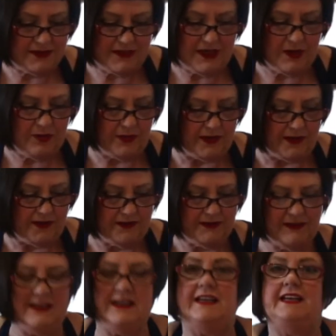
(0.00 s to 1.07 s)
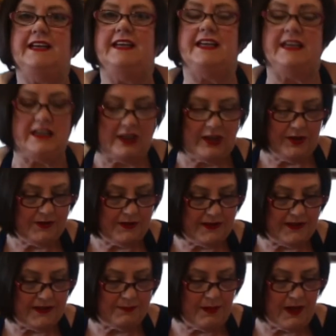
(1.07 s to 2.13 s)
"Dear reader, included
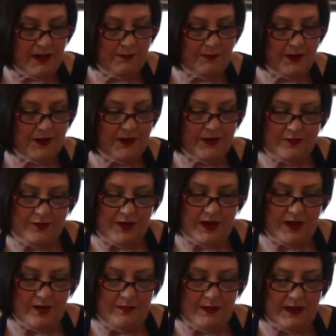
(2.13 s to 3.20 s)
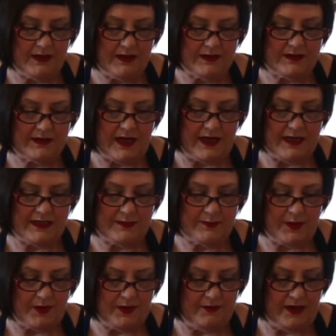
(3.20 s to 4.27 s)
is my product for the Homemakers
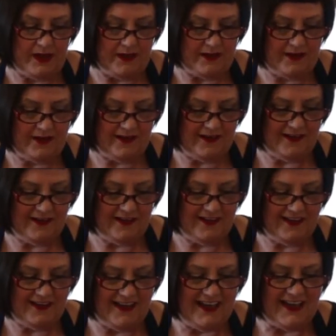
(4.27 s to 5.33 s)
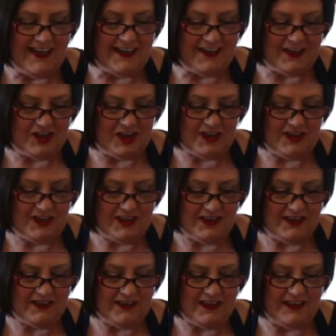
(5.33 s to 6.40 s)
Expo event. The gin
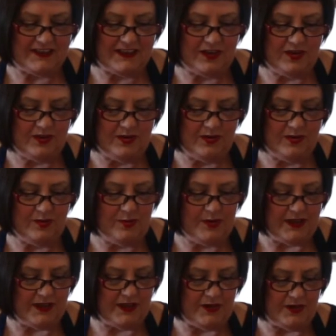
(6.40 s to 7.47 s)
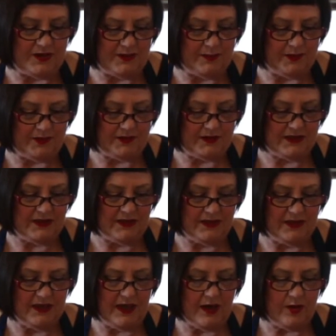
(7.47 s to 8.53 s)
tin is a cool reusable
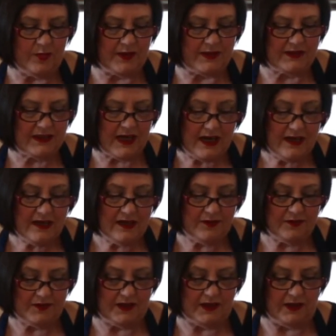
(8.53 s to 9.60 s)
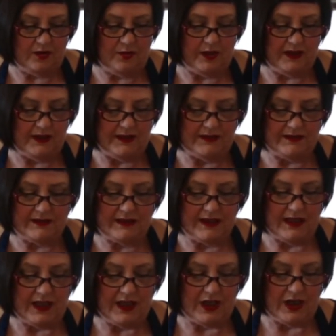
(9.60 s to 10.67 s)
tin with 10 different ingredients
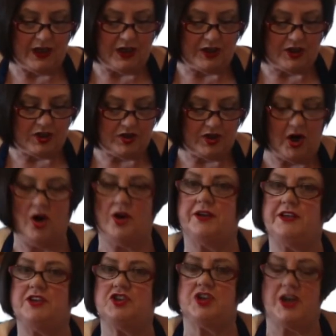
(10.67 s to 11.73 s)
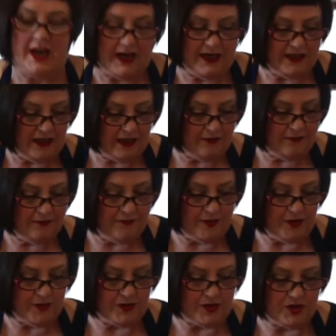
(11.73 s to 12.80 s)
to garnish and
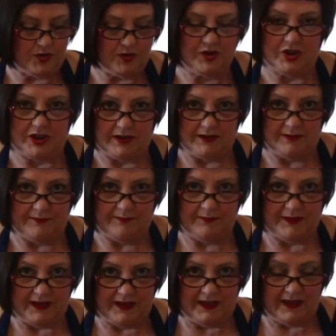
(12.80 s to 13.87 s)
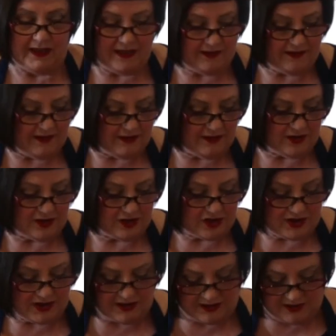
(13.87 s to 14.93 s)
infuse your gin." And then
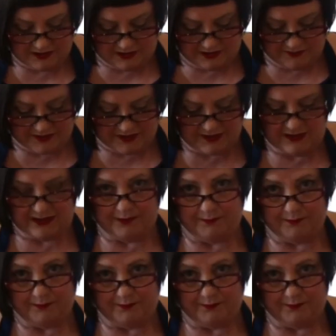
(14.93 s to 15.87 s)
she gives the